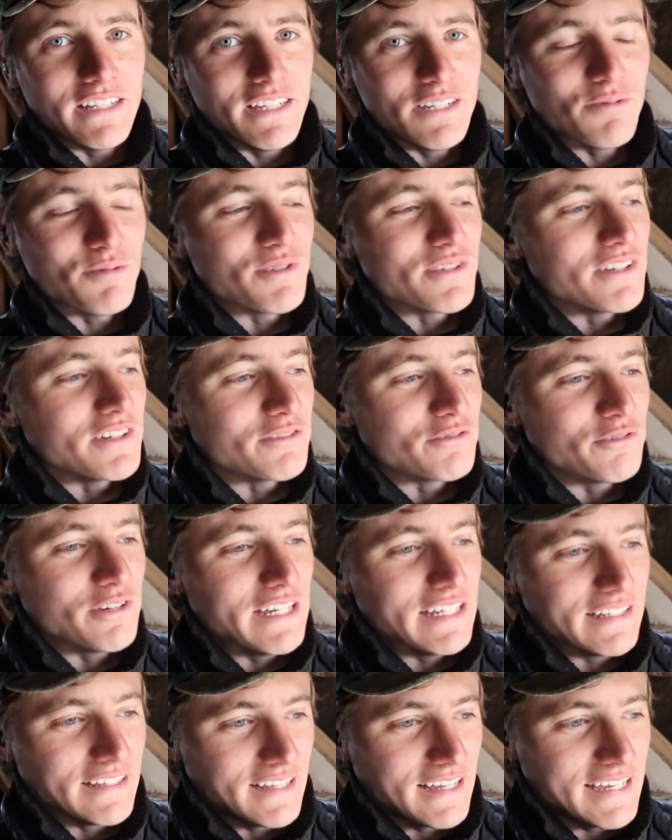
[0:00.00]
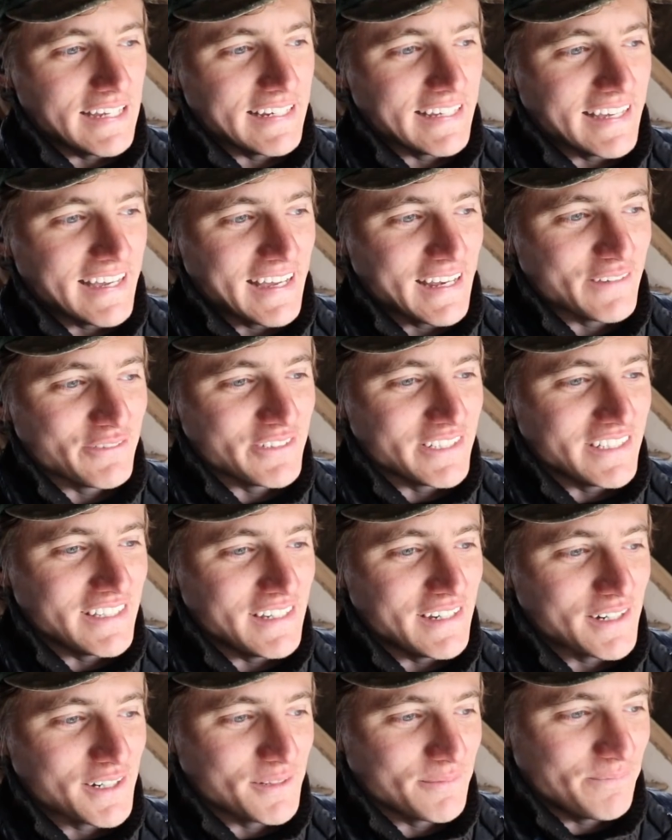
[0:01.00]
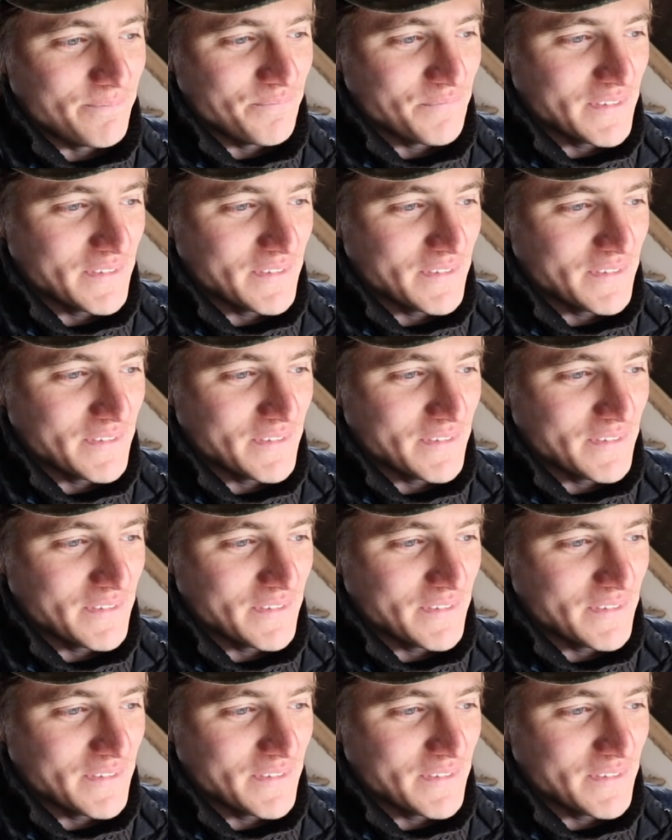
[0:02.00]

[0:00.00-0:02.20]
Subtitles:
This was a red light kind of a year,